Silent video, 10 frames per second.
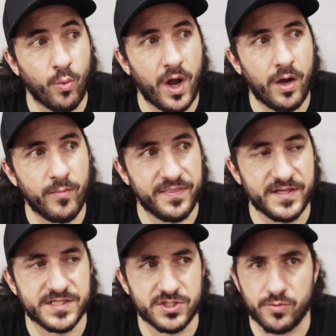while, but
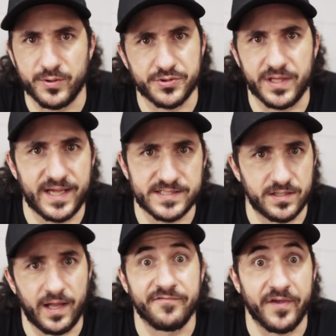these things are built to last a
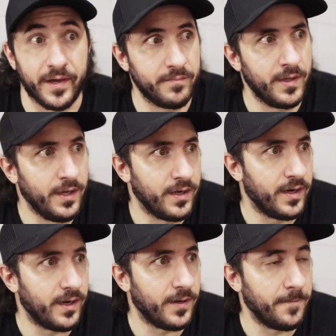lifetime.
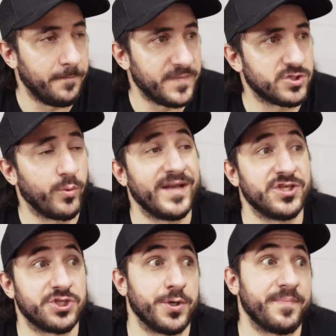And so we had to
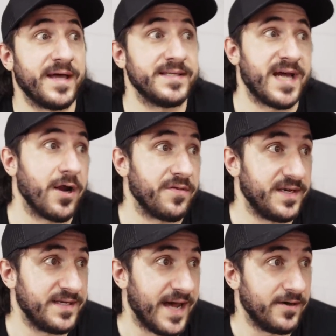strip that entire
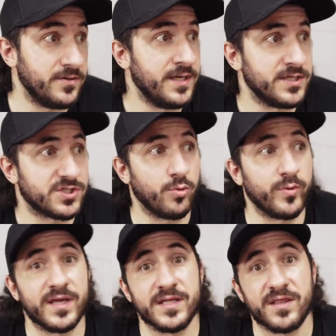thing down so then
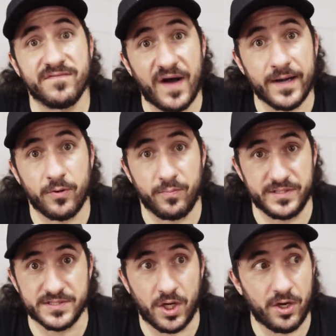we could get the vinyl
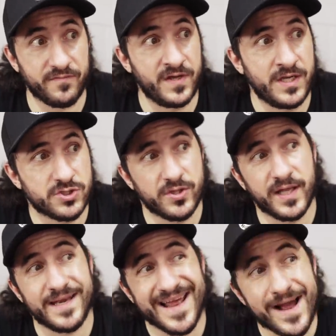piece off. So
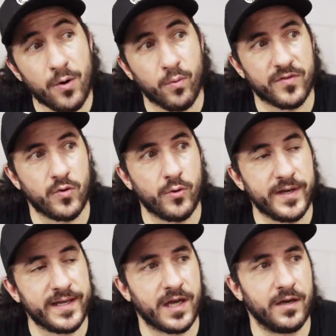then now we're throwing
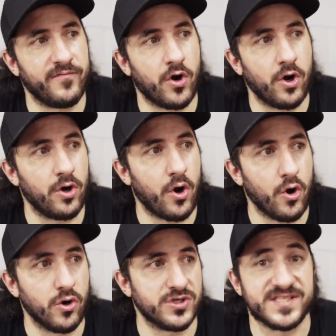in kind of
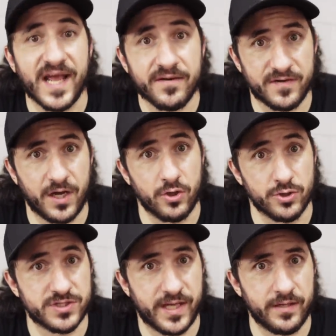our state
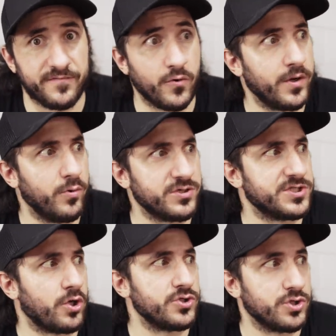colors, California, which
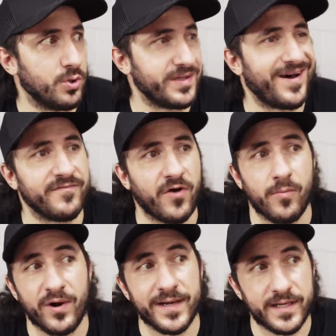is also a lot of our
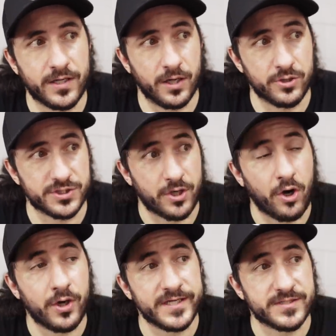branding colors
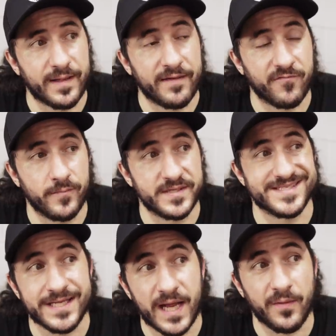on each platform to
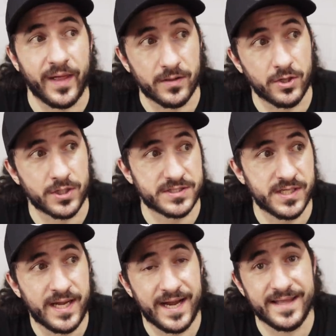see how that looks.
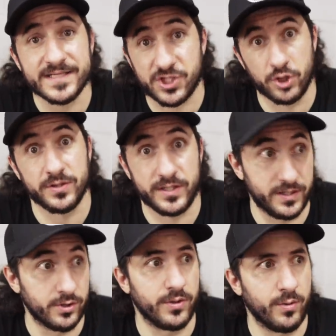And that's currently
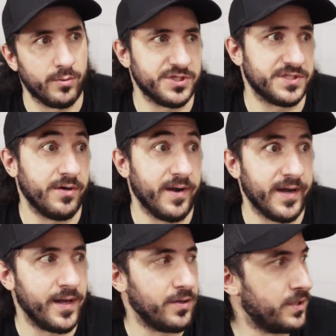literally what we just did right
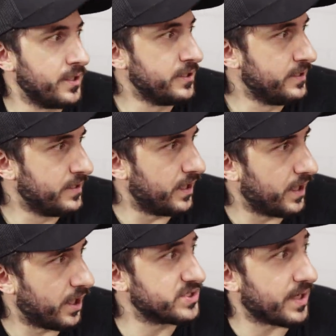now.
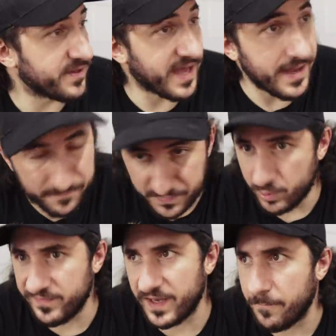On top of that,
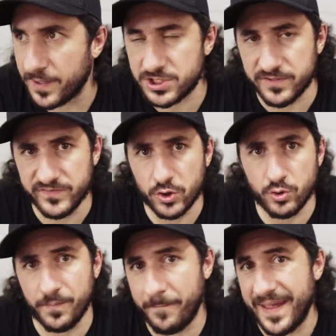we've had a bunch of
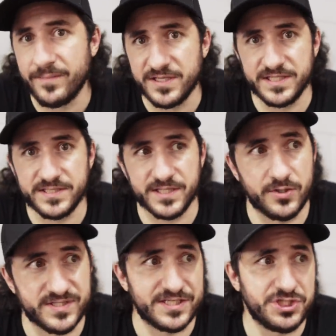little baby
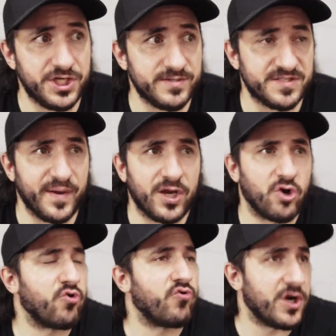details that Jim has been
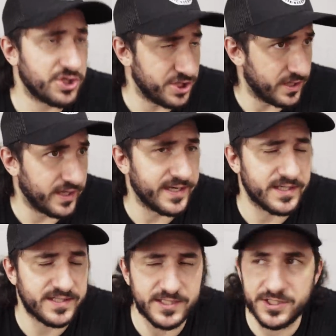crushing. Again,
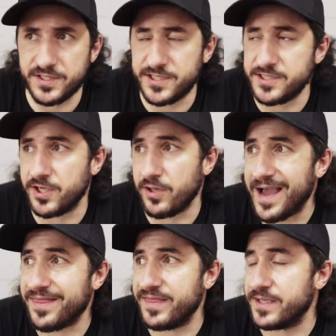attention to detail,
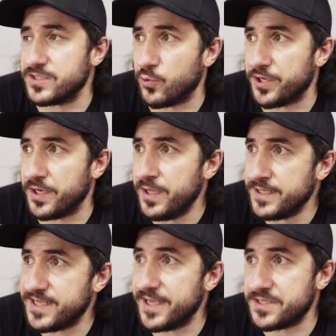I think, is what
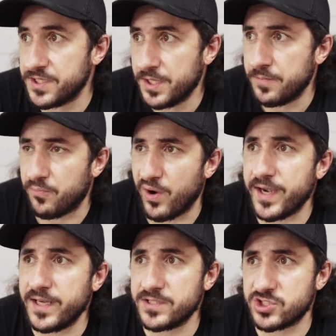takes
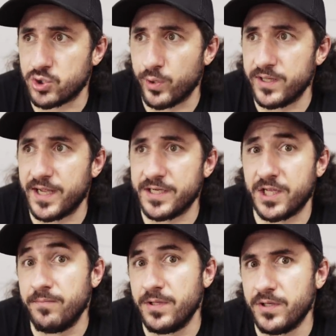branding, storyline,
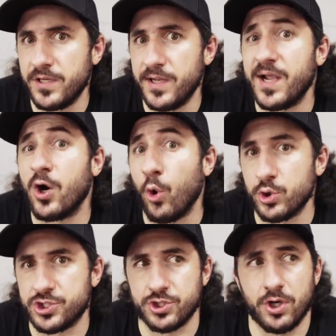community,
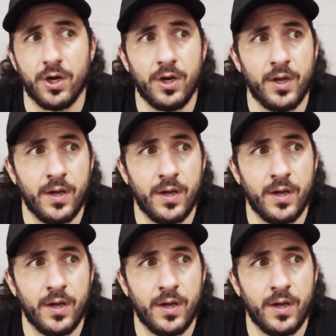culture,